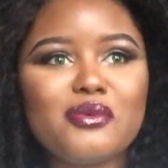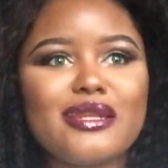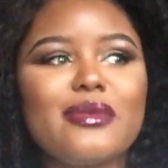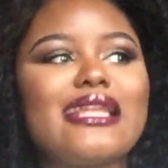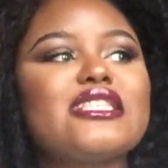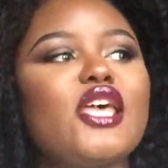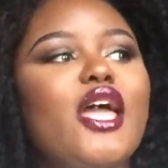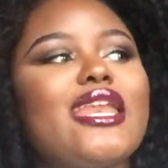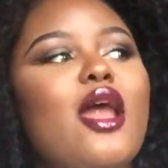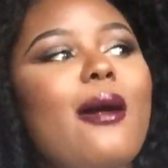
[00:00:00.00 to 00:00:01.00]
when I'm like
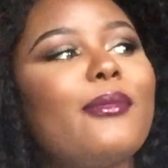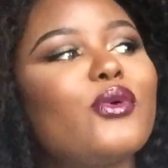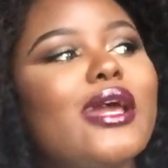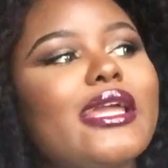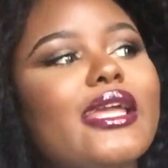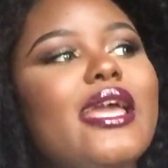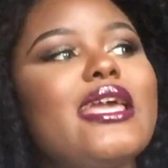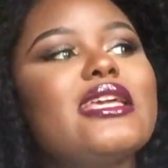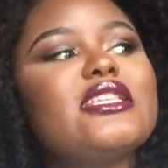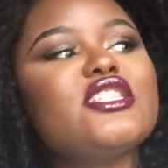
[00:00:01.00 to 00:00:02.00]
turning up or like
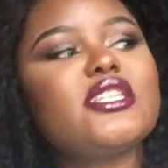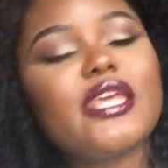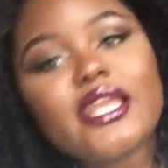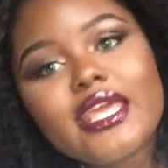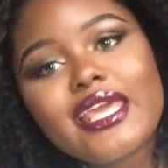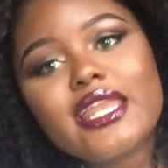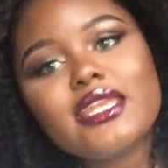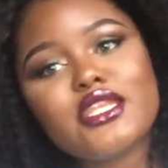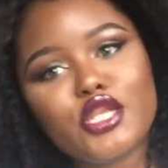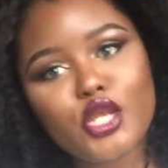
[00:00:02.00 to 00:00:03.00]

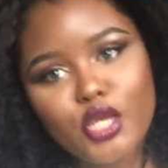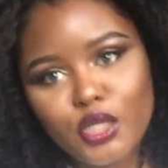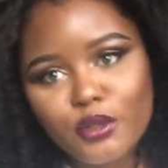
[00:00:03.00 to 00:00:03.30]
chilling, you know,